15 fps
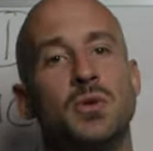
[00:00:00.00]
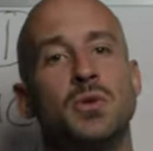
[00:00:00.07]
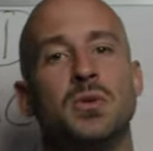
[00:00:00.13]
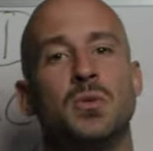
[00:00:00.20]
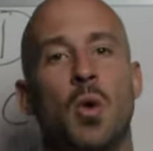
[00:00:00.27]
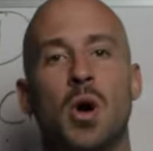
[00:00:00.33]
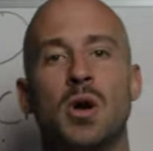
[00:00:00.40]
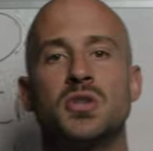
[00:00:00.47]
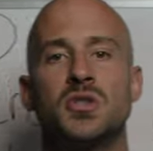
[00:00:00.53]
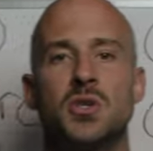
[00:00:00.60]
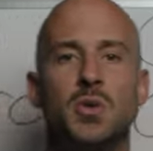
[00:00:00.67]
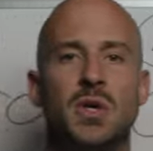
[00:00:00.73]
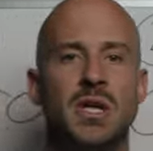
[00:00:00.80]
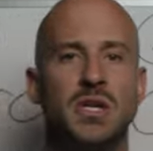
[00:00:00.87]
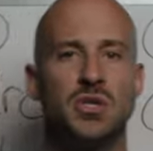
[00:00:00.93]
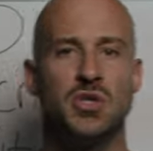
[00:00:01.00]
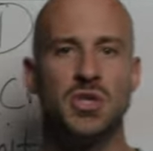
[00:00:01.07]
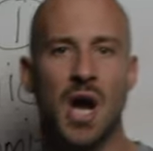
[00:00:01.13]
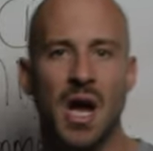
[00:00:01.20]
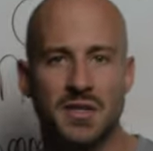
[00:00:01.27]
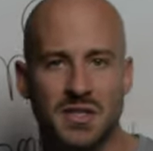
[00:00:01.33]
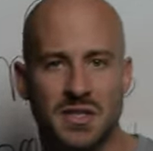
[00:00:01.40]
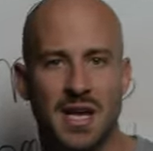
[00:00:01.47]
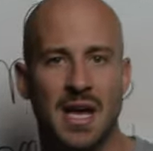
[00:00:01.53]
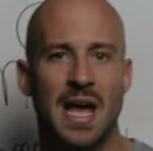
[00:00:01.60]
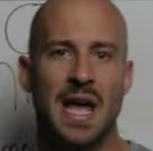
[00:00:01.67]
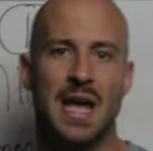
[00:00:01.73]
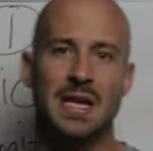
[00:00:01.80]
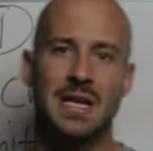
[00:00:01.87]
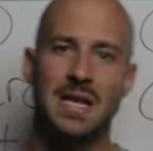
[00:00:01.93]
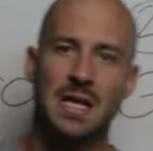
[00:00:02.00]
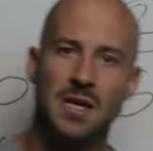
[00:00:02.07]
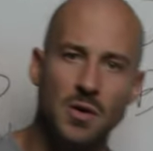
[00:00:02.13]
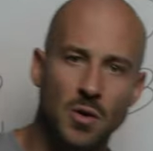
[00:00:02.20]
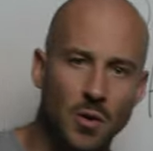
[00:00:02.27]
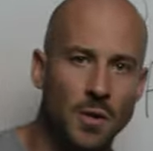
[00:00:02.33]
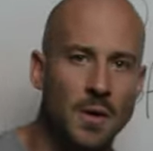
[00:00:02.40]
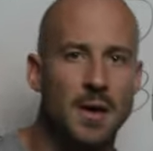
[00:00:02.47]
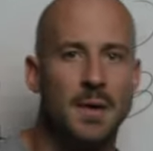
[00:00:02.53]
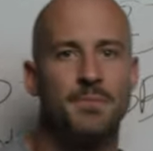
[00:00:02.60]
who you are so you can adjust and heal